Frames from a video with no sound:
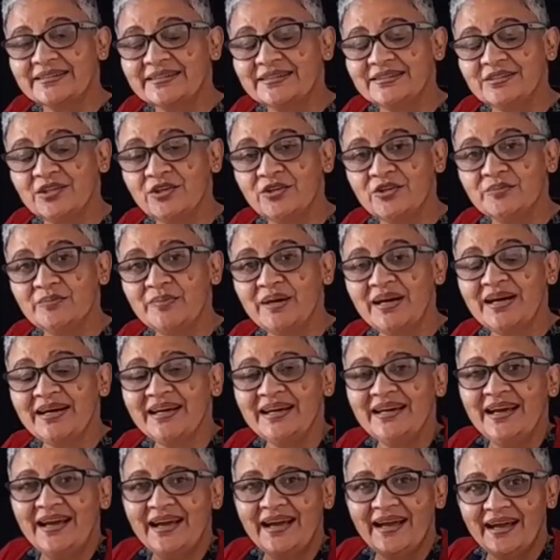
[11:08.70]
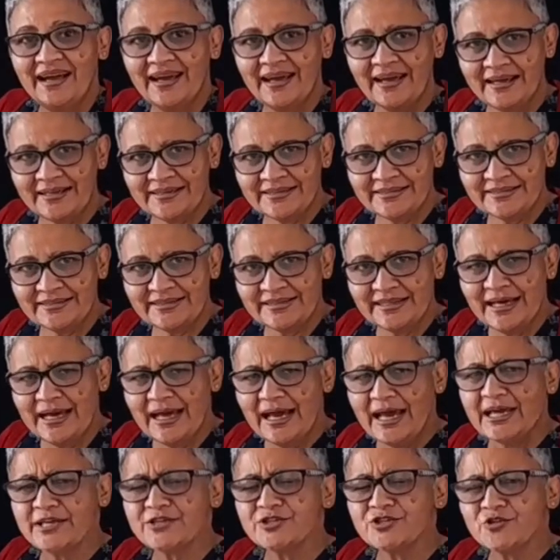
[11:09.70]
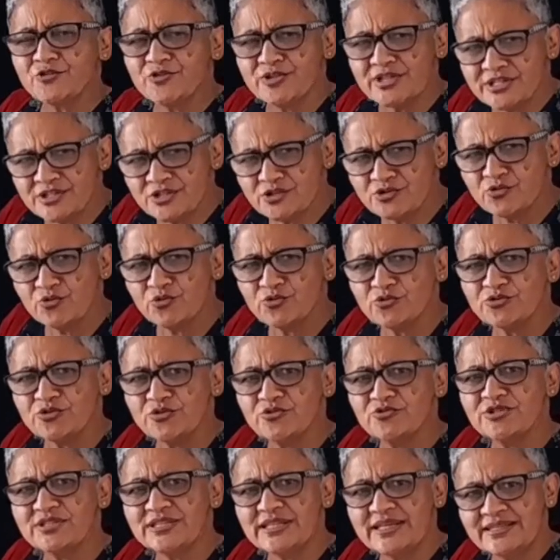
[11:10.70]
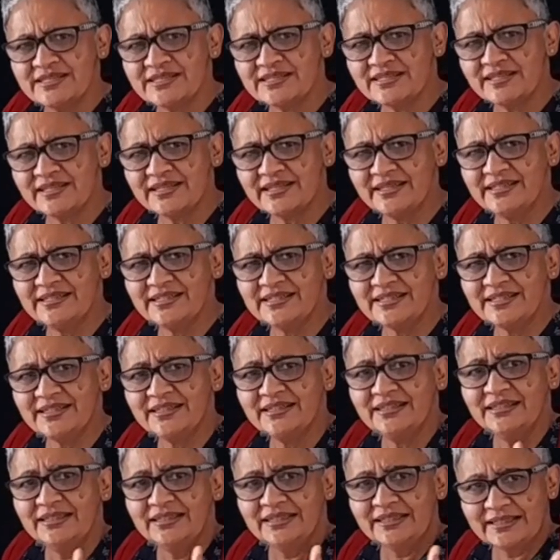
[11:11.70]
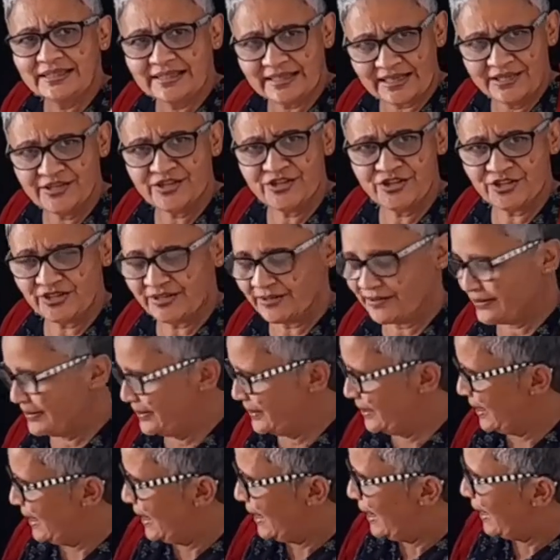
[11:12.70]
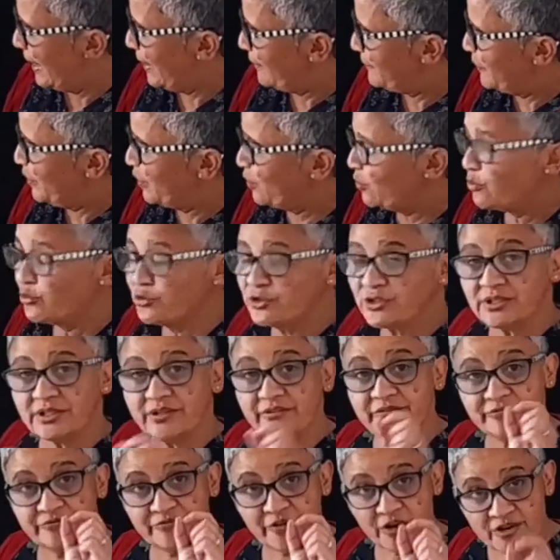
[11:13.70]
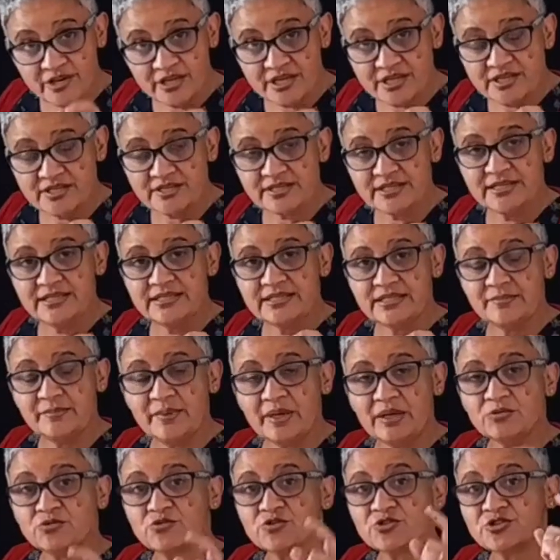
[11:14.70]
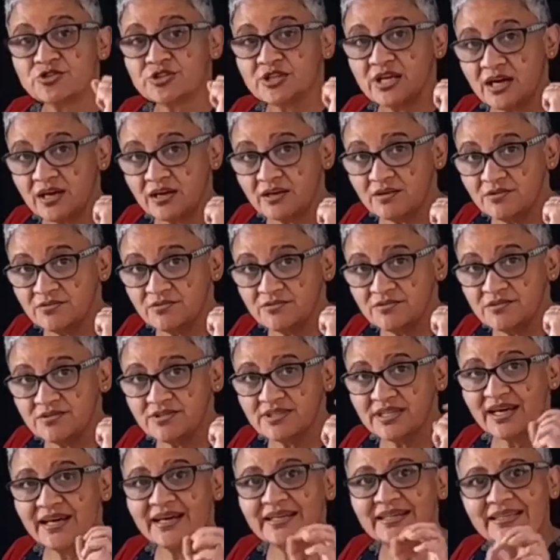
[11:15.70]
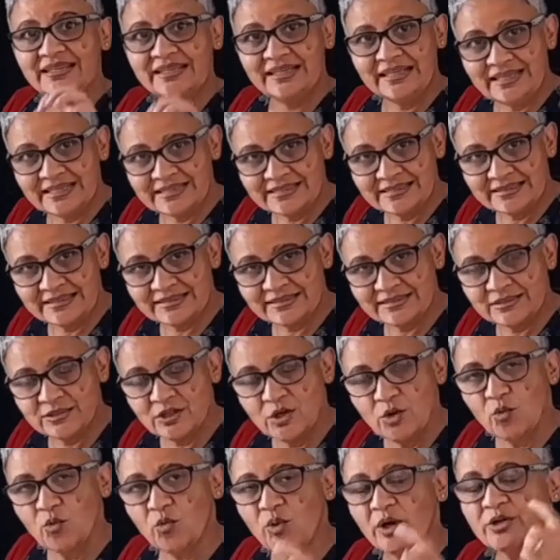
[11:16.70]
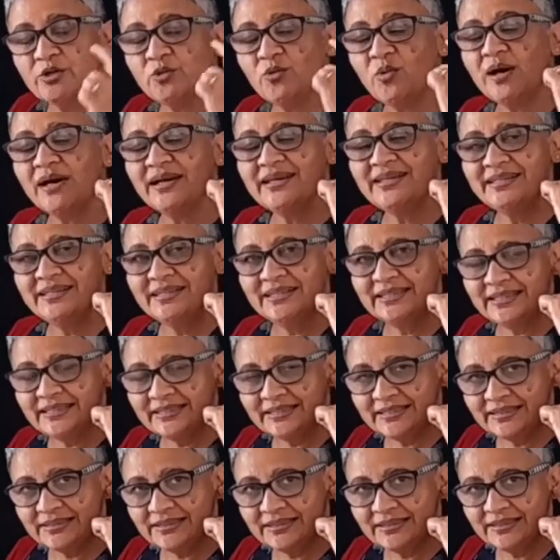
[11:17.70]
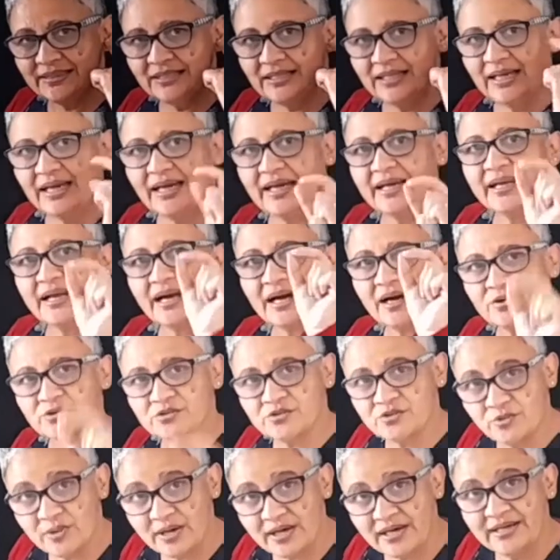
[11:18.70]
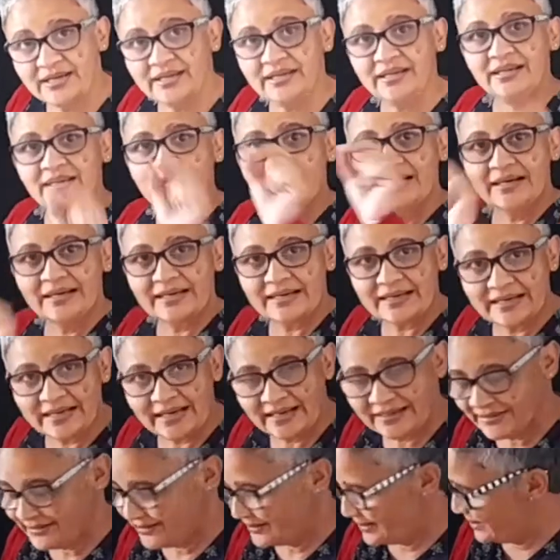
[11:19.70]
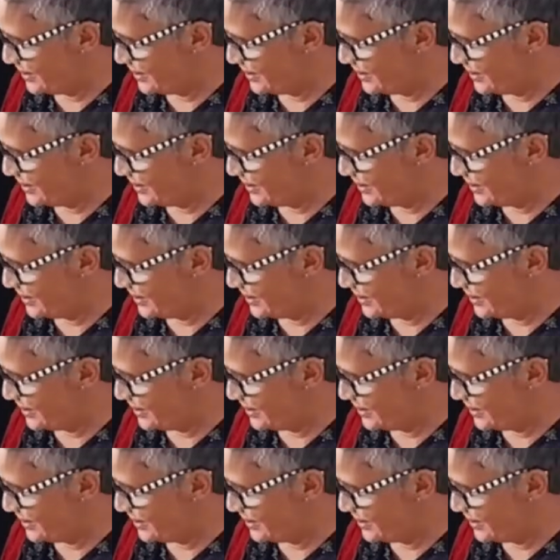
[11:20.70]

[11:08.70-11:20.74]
it on my hand. And so this is also sensory integration, because phonics is about sounds and letters. What do I hear and how do I write